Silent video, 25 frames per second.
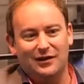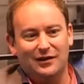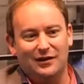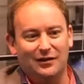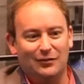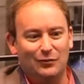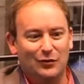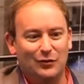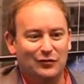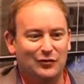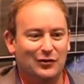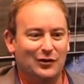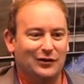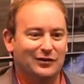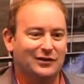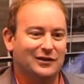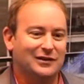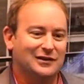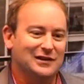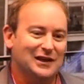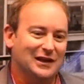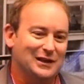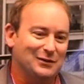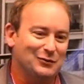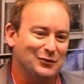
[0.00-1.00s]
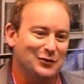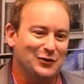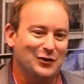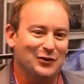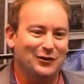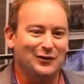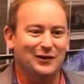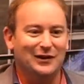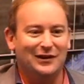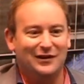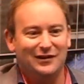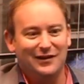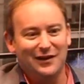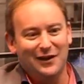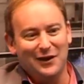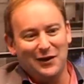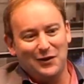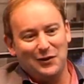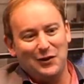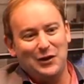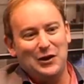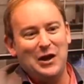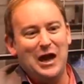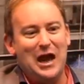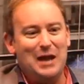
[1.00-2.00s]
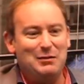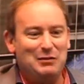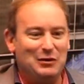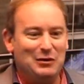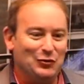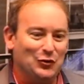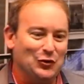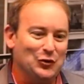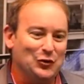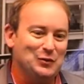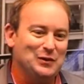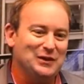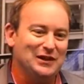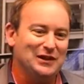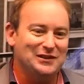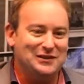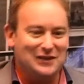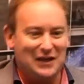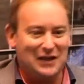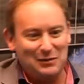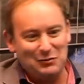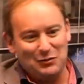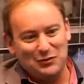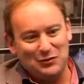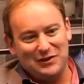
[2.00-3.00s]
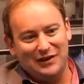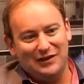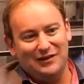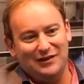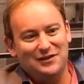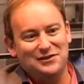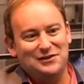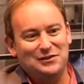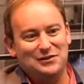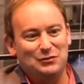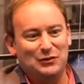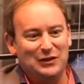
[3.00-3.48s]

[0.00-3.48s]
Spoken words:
You know, we've got the gaming room and the table tennis,